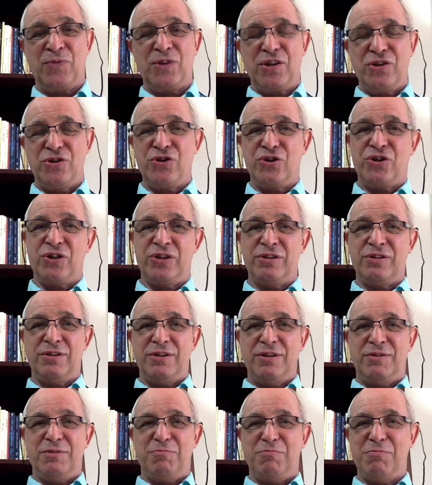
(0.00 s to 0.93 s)
you can
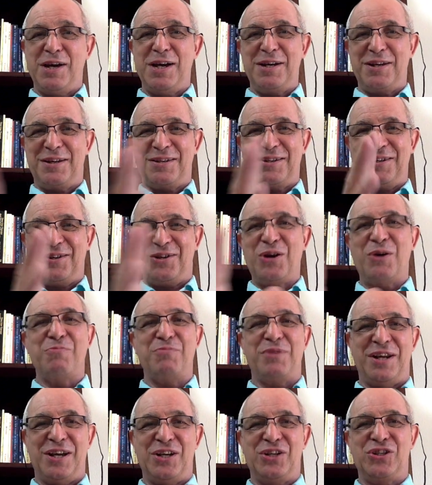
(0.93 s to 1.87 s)
make
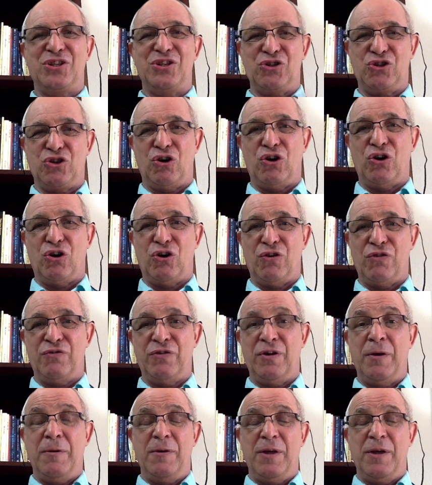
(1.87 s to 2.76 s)
combinations of,